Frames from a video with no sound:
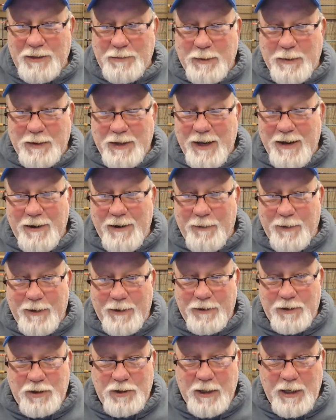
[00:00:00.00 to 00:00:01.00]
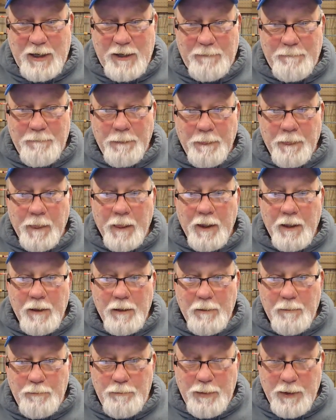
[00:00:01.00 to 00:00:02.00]
but they don't understand
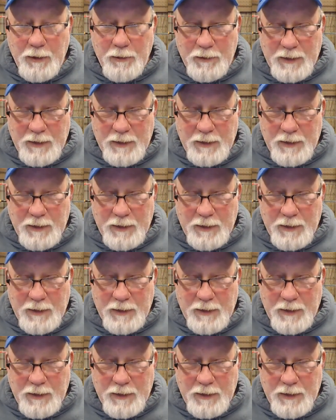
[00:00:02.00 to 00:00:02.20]
Bill